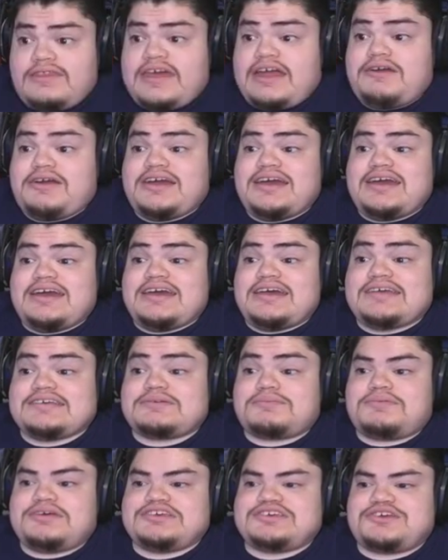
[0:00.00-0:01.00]
There he is,
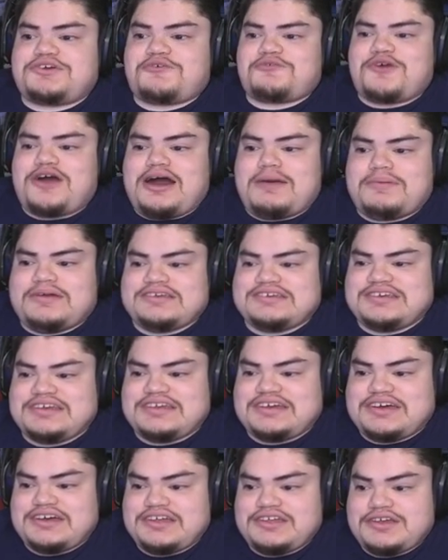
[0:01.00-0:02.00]
Mr. Robinson
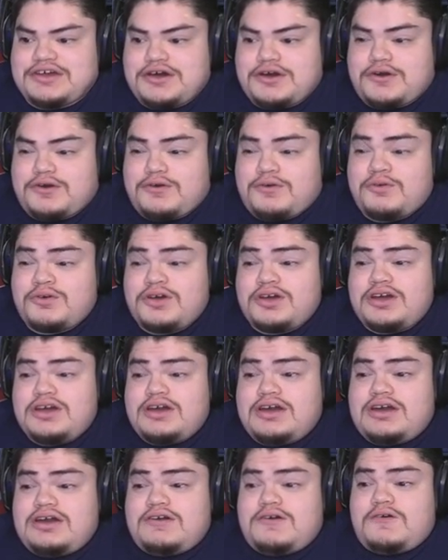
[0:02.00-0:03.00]
Cano.
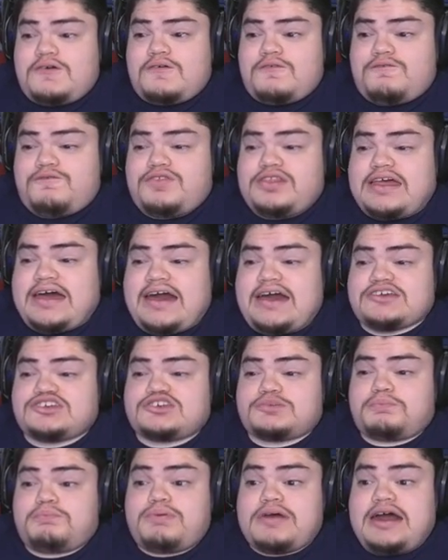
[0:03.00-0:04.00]

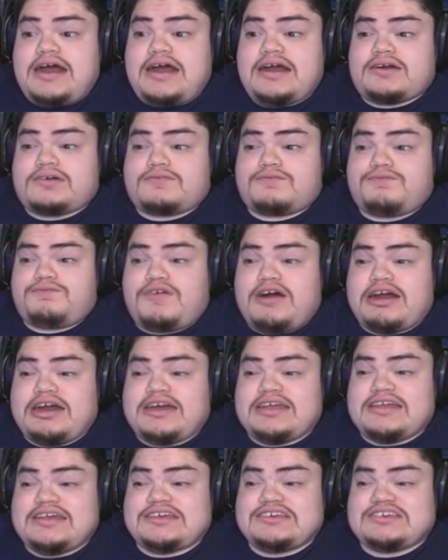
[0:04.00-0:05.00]
Flashback
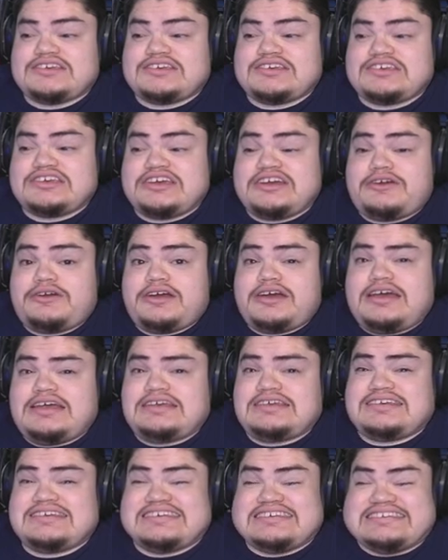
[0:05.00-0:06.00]
Finest
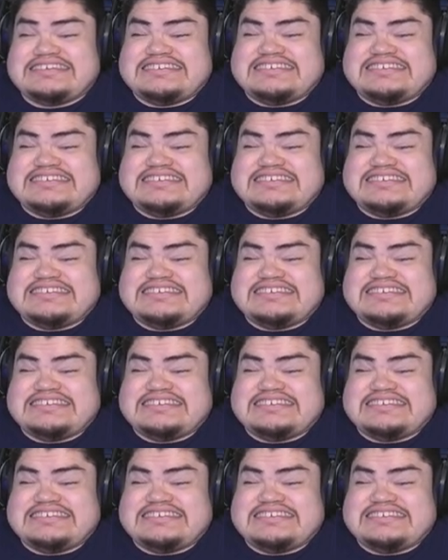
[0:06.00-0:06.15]
Series?